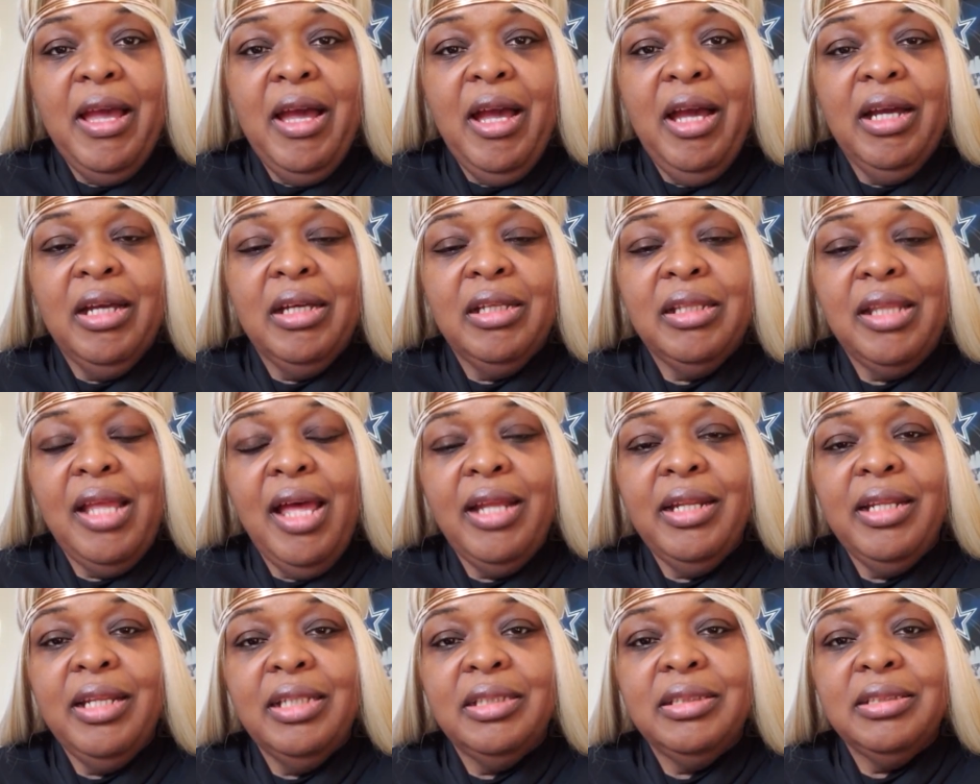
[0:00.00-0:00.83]
A
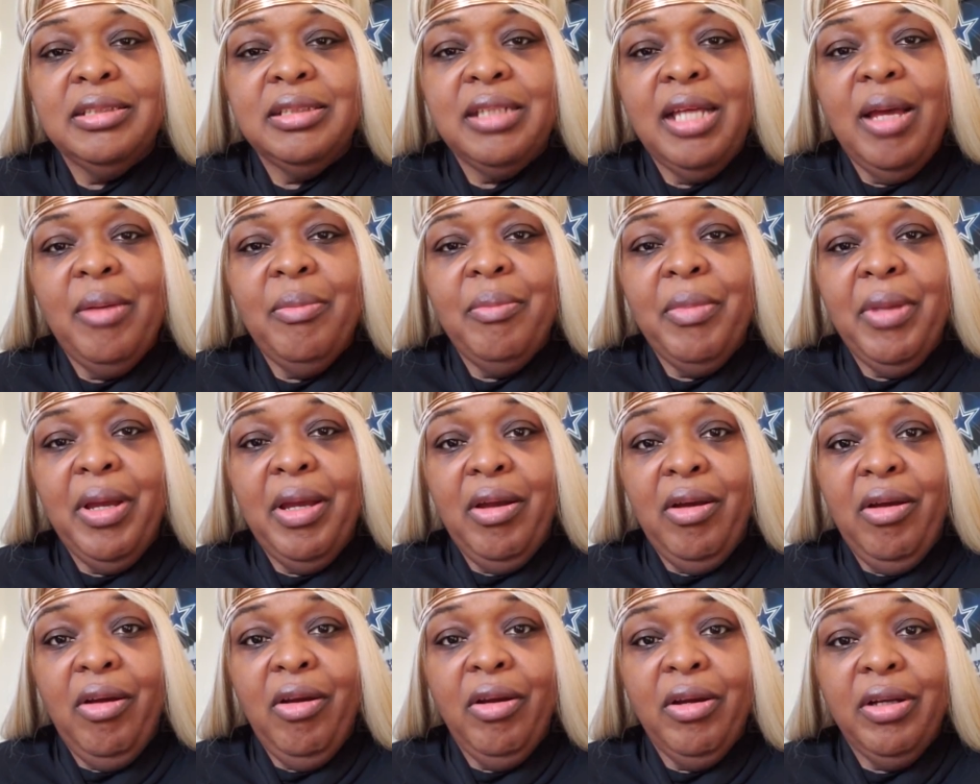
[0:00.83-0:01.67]
clot had stopped my
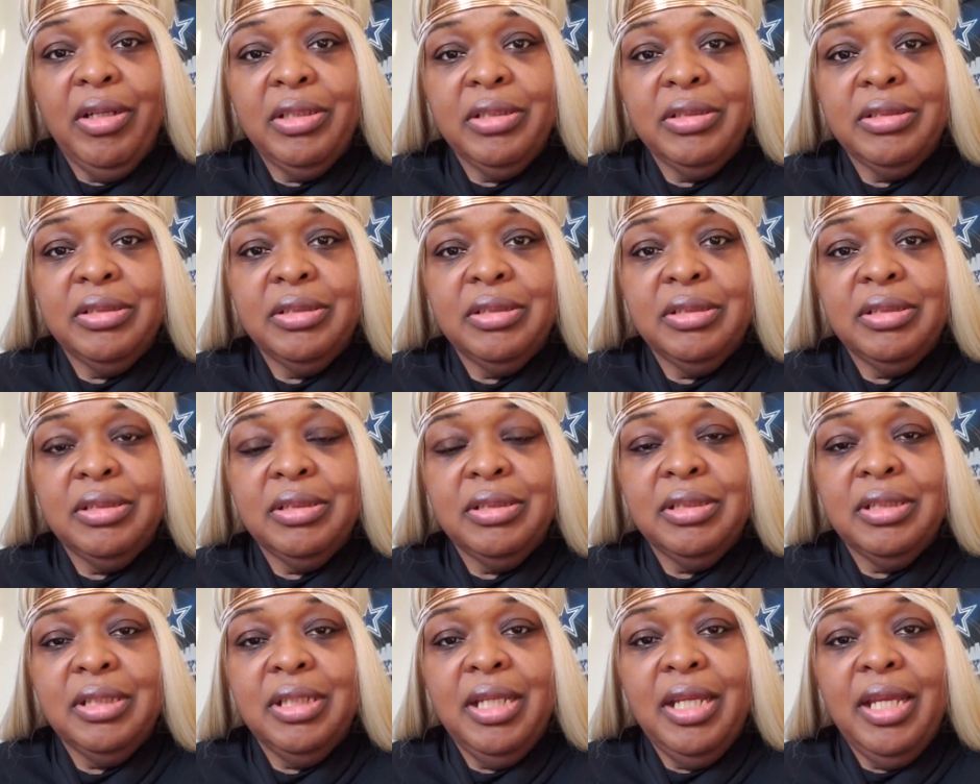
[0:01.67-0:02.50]
heart,
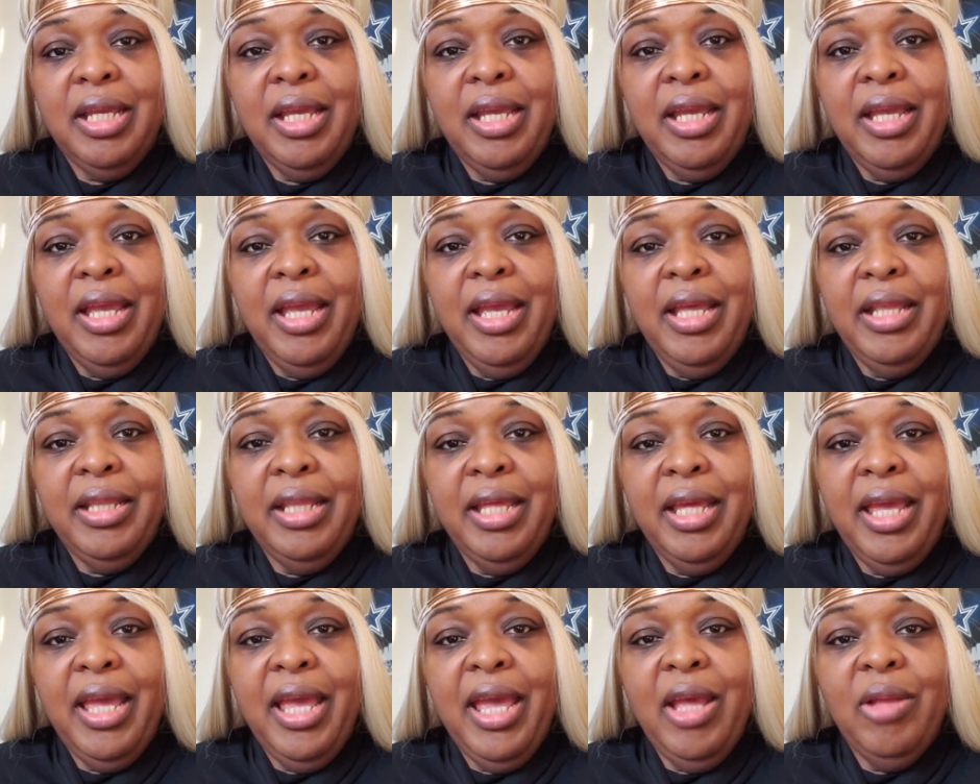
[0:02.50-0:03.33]
and
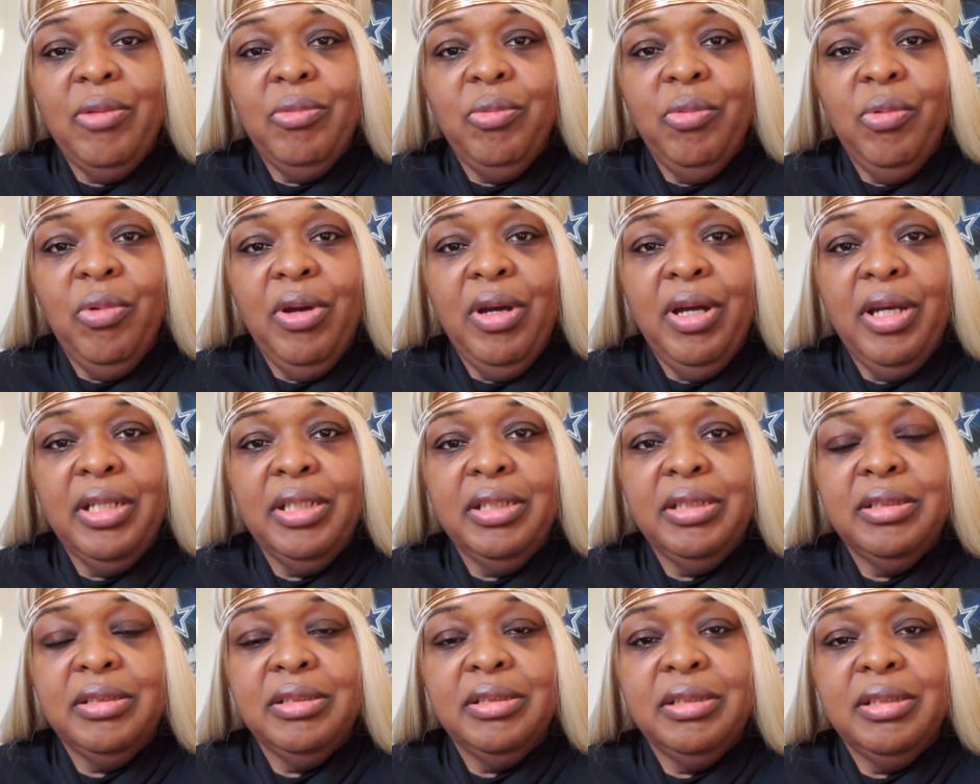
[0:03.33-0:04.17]
they had
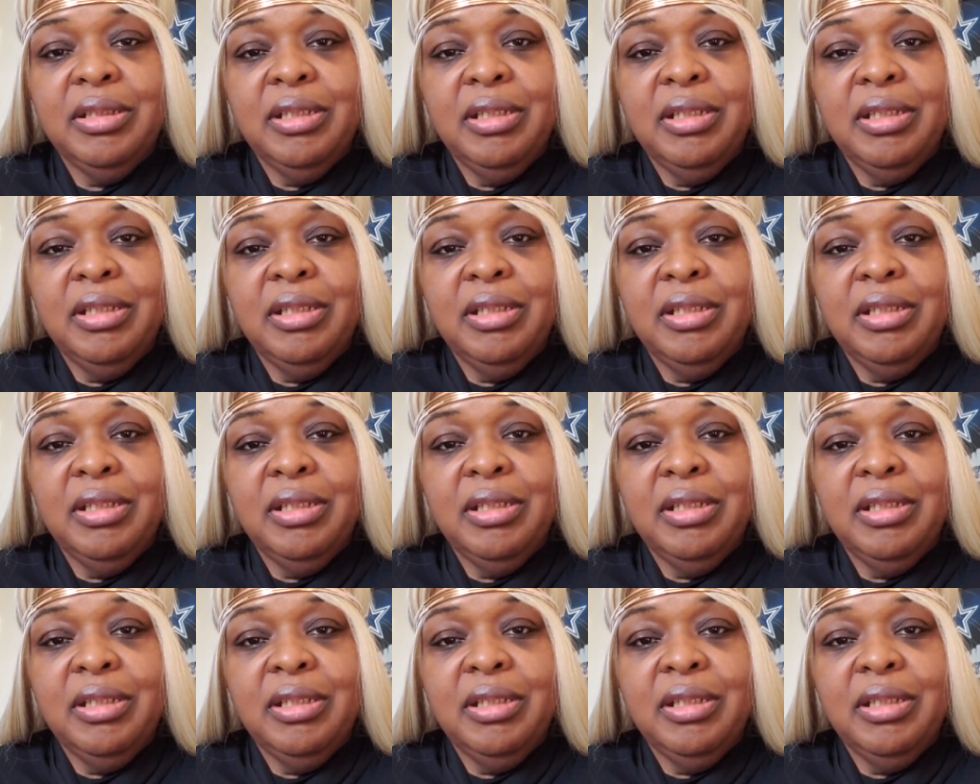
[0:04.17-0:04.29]
one